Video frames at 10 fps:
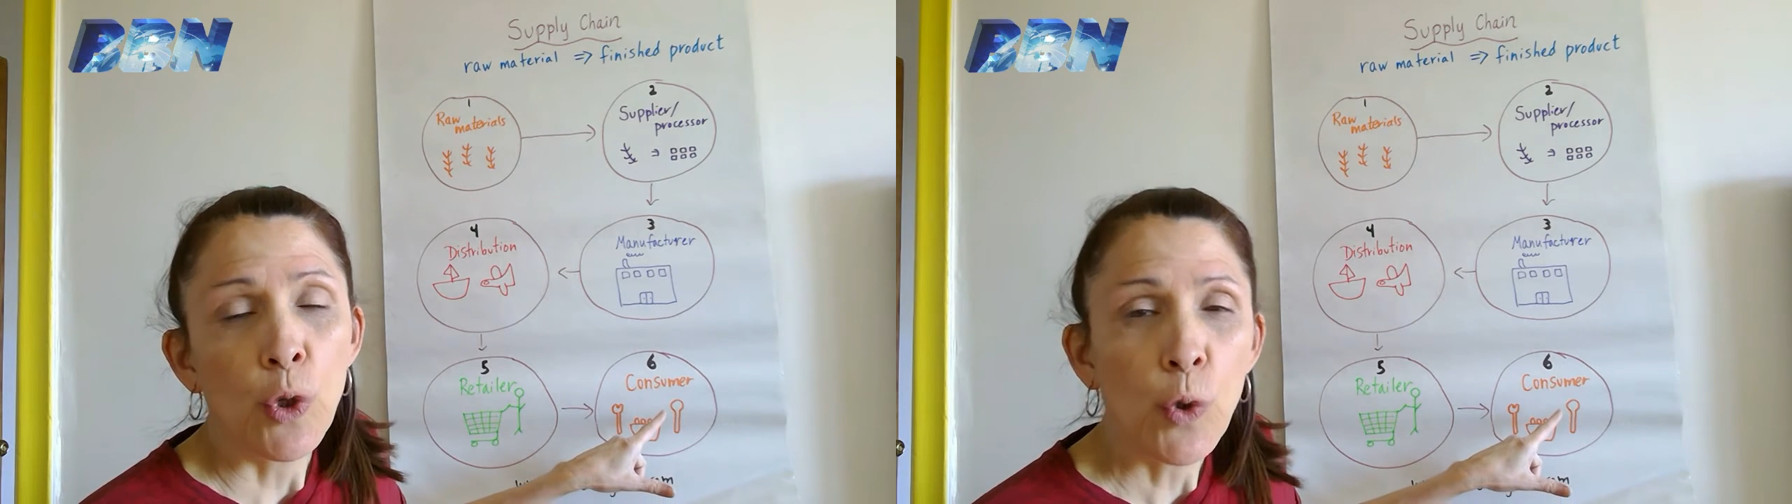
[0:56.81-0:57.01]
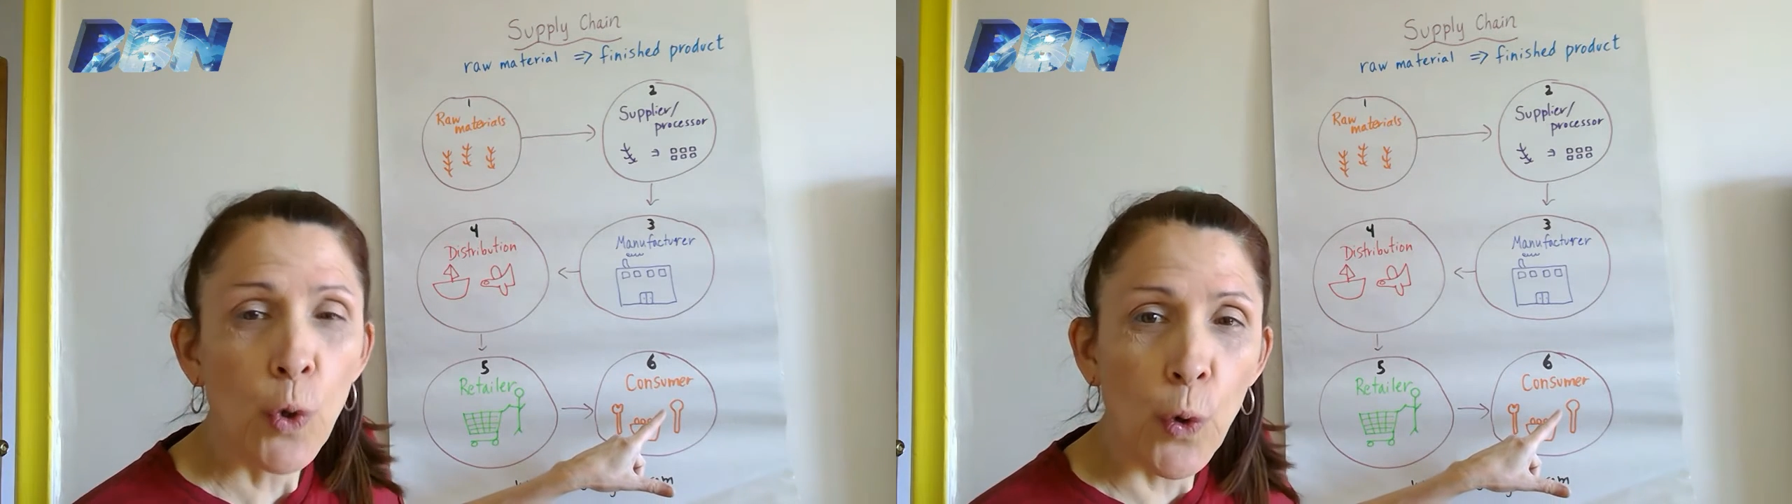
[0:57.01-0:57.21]

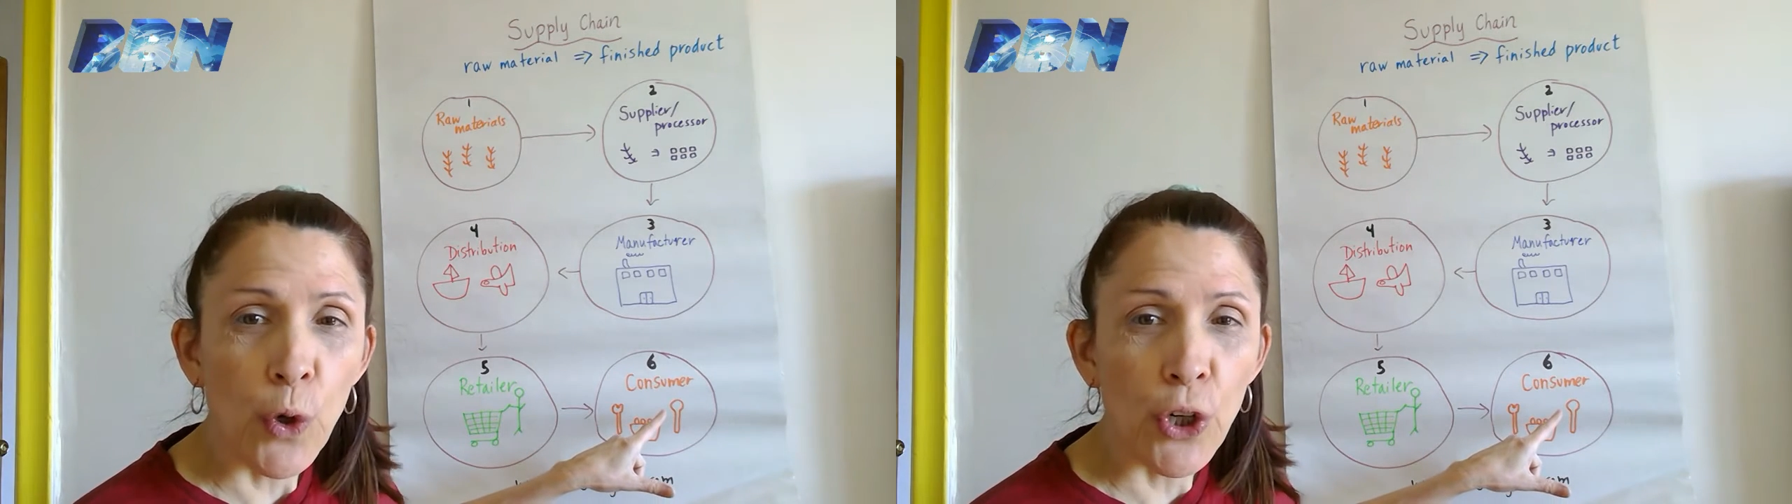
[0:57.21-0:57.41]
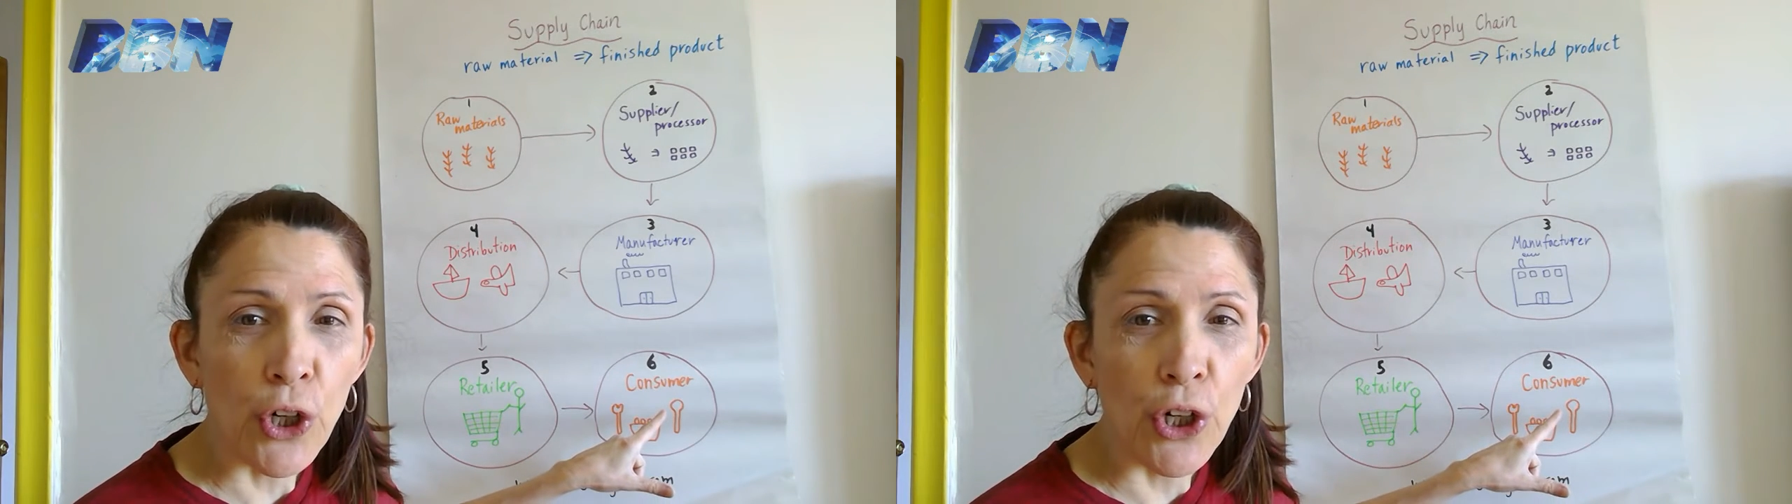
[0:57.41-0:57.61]

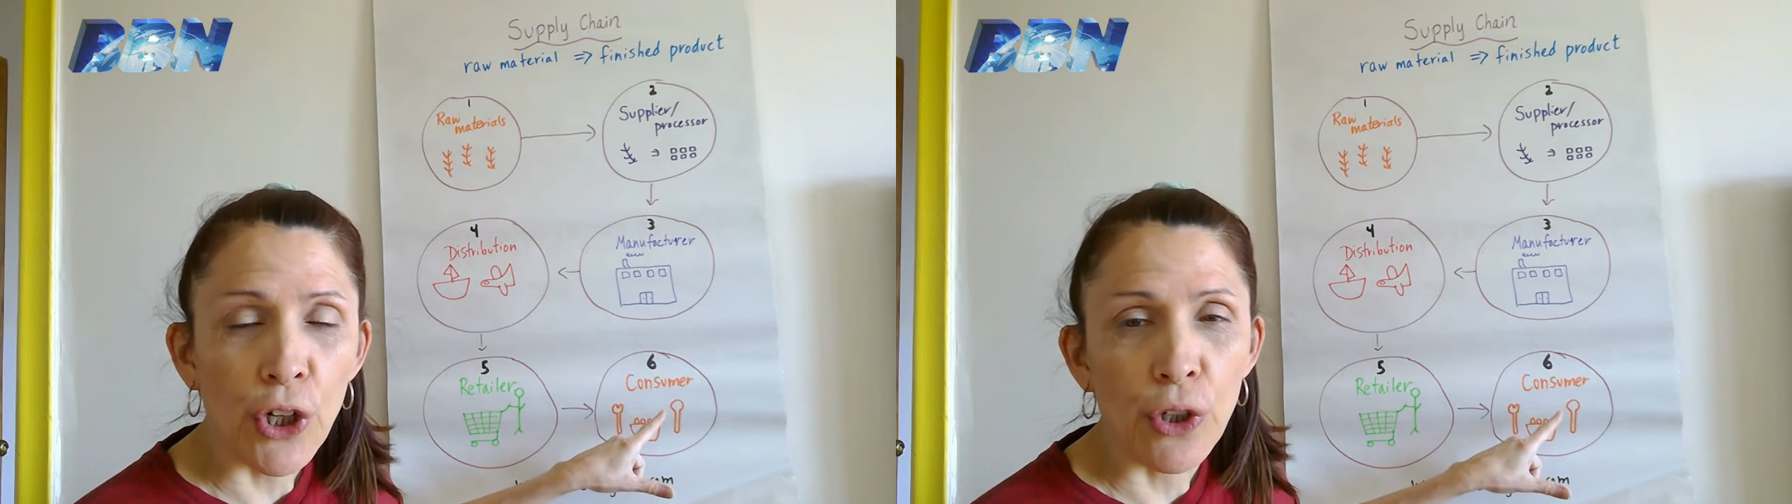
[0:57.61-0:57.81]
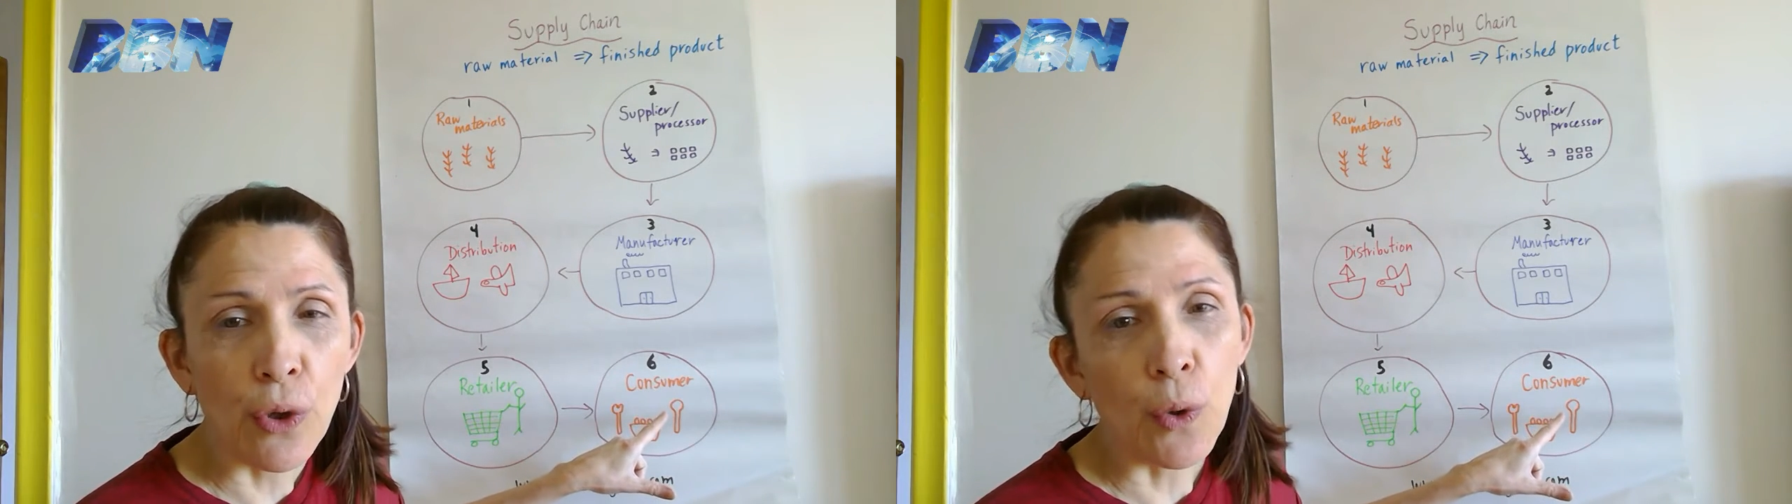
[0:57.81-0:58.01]

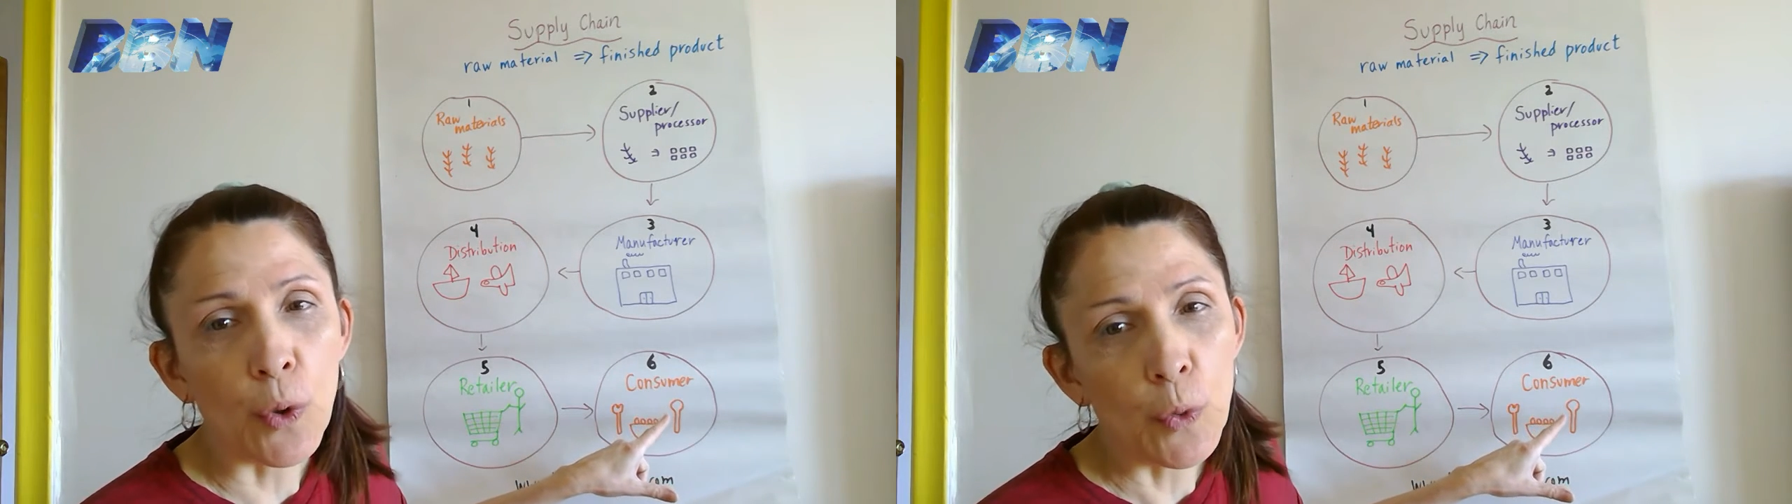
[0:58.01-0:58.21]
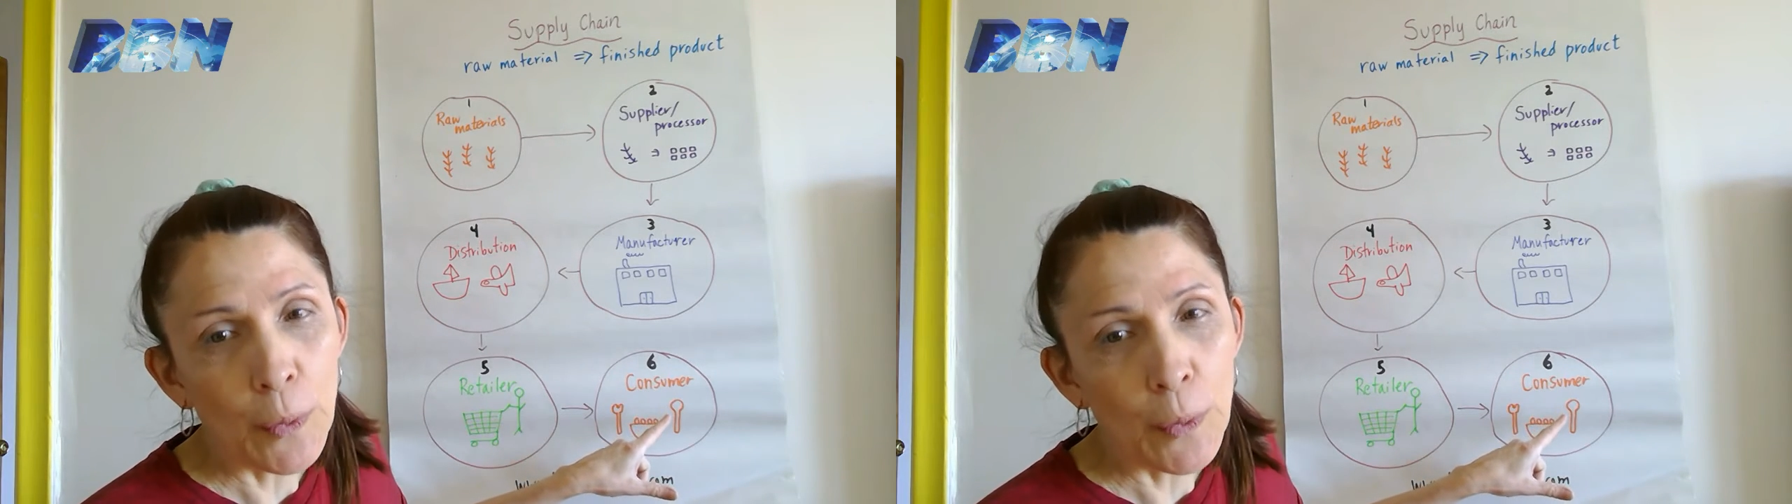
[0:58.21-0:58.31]
corn or